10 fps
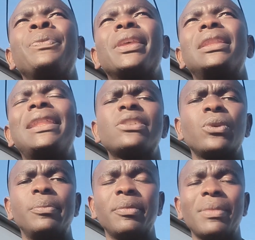that
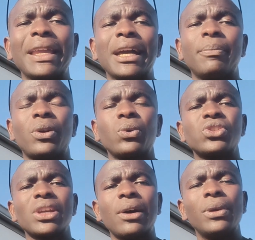will be my
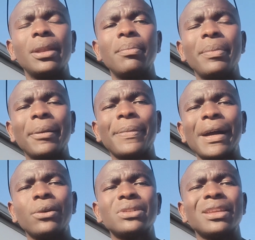approach. I will map
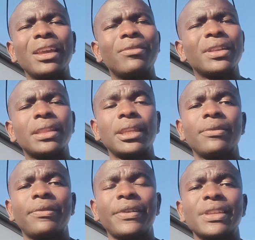out
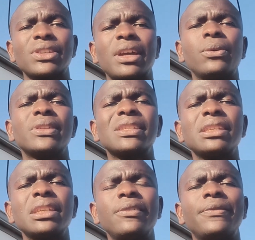everything first. I will
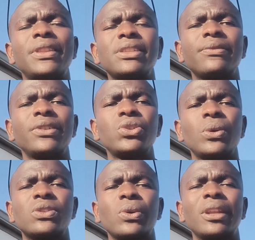see if this video
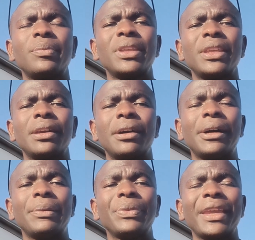is going to be
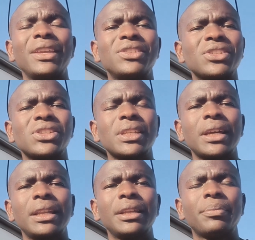a
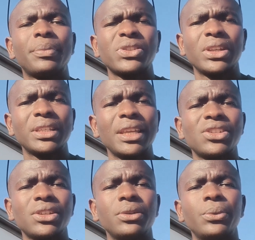digital
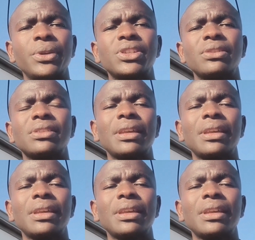presentation, which is